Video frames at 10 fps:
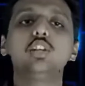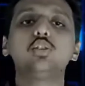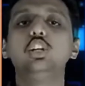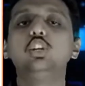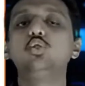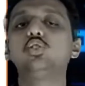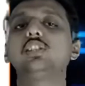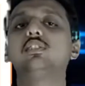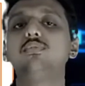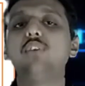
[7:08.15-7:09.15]
you need
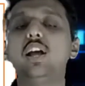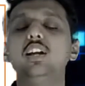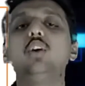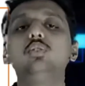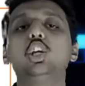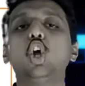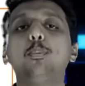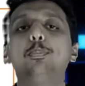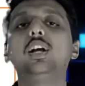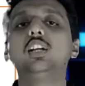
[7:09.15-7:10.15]
to find out the
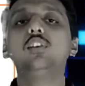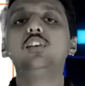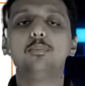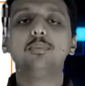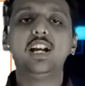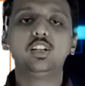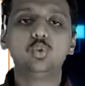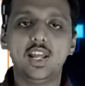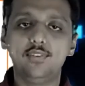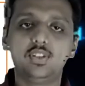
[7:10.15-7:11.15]
operator from right to
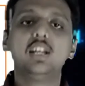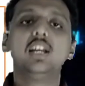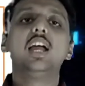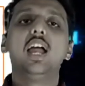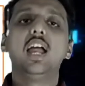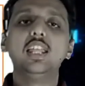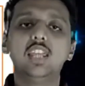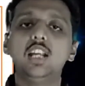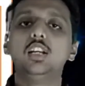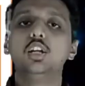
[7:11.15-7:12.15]
left and
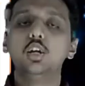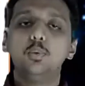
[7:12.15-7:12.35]
then